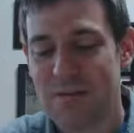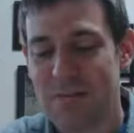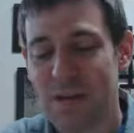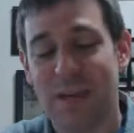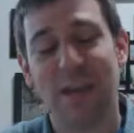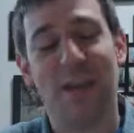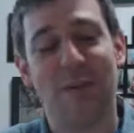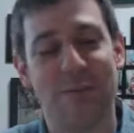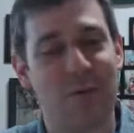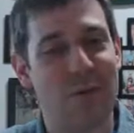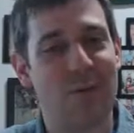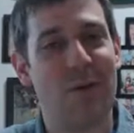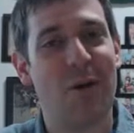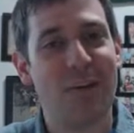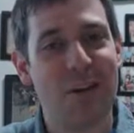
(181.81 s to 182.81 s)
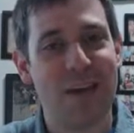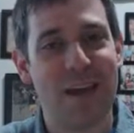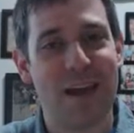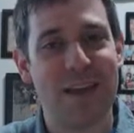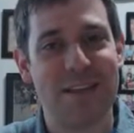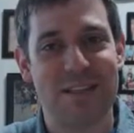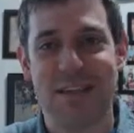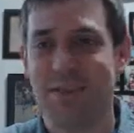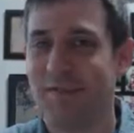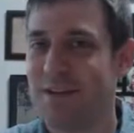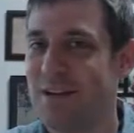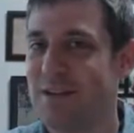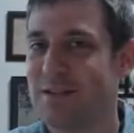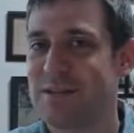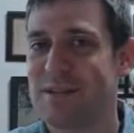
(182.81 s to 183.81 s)
be careful with all that God has given
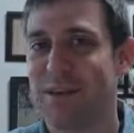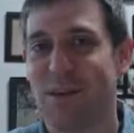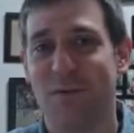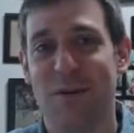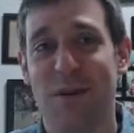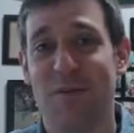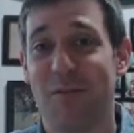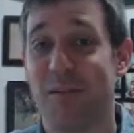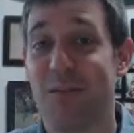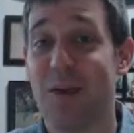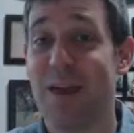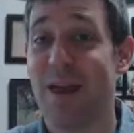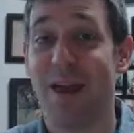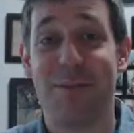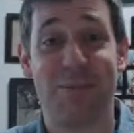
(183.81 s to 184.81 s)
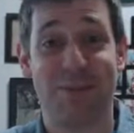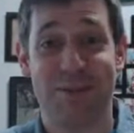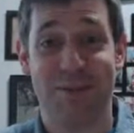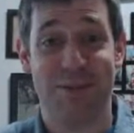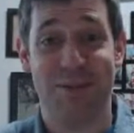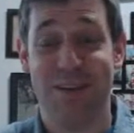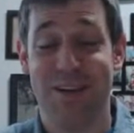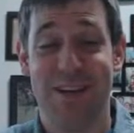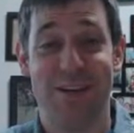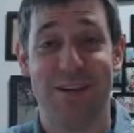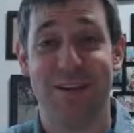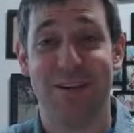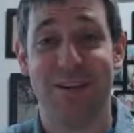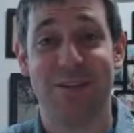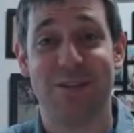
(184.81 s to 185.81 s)
us. We have a great opportunity here
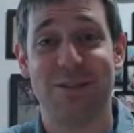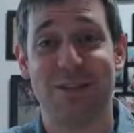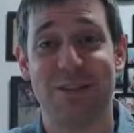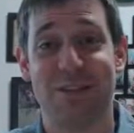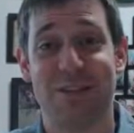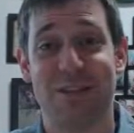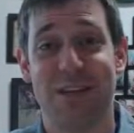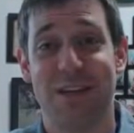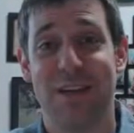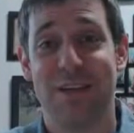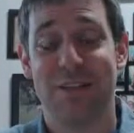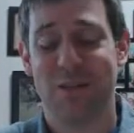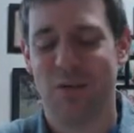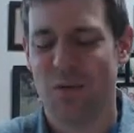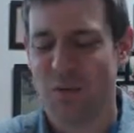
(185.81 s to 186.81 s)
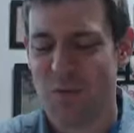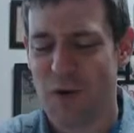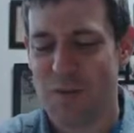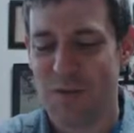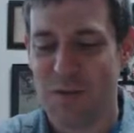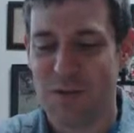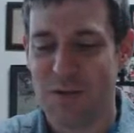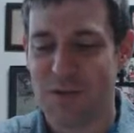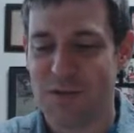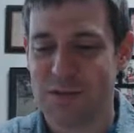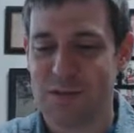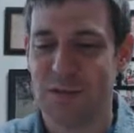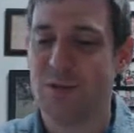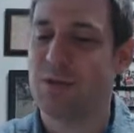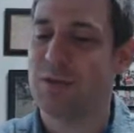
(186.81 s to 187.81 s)
at our church. So we want to be good
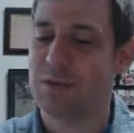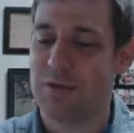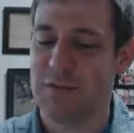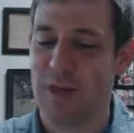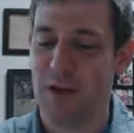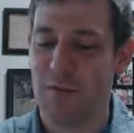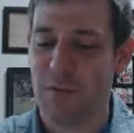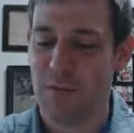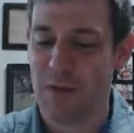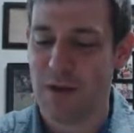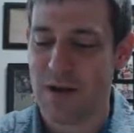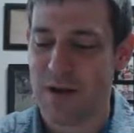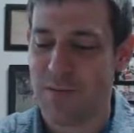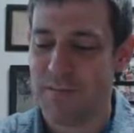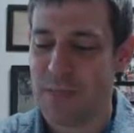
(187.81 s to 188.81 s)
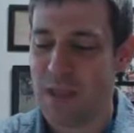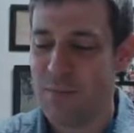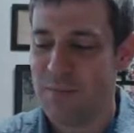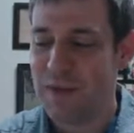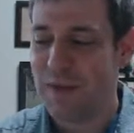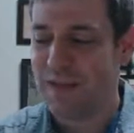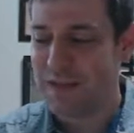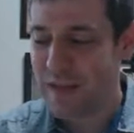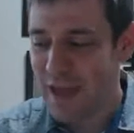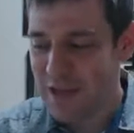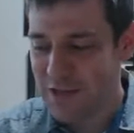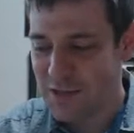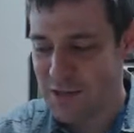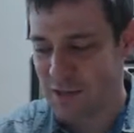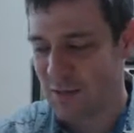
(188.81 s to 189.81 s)
stewards of that. We want to be
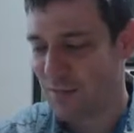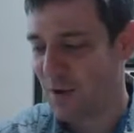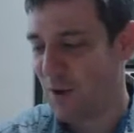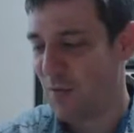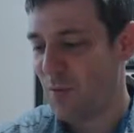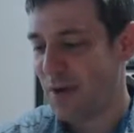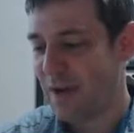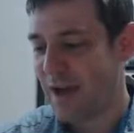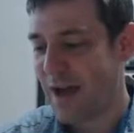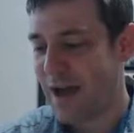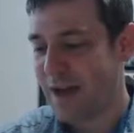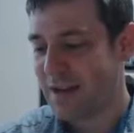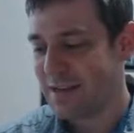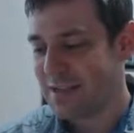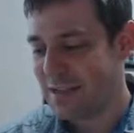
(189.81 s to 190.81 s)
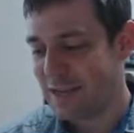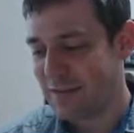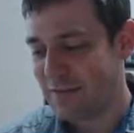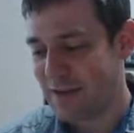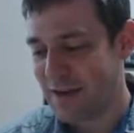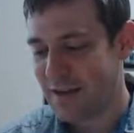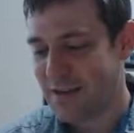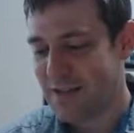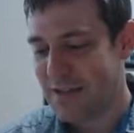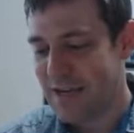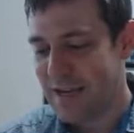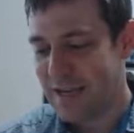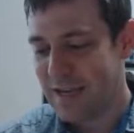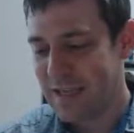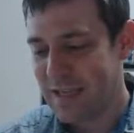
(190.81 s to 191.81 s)
intentional about what God has given us
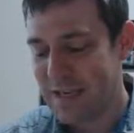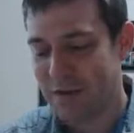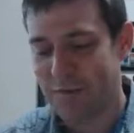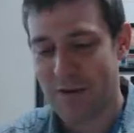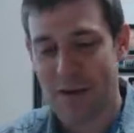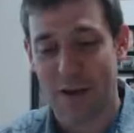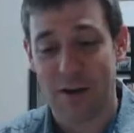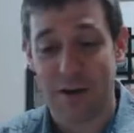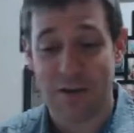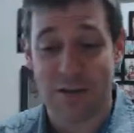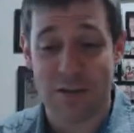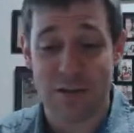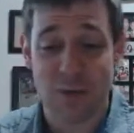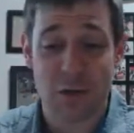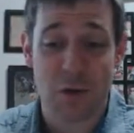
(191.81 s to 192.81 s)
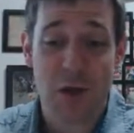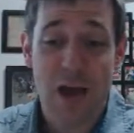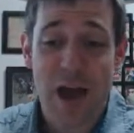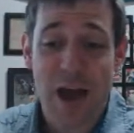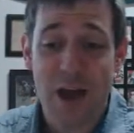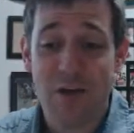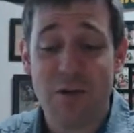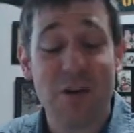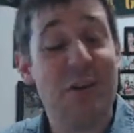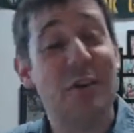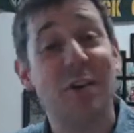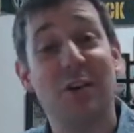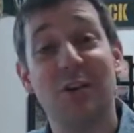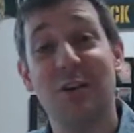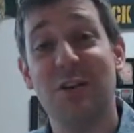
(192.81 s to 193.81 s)
in the different areas. And so I would
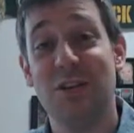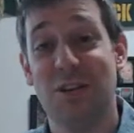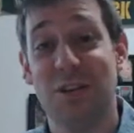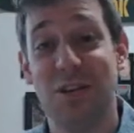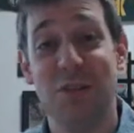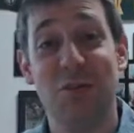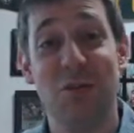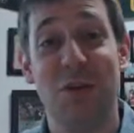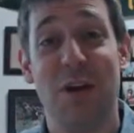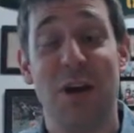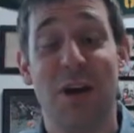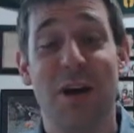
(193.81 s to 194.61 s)
encourage you,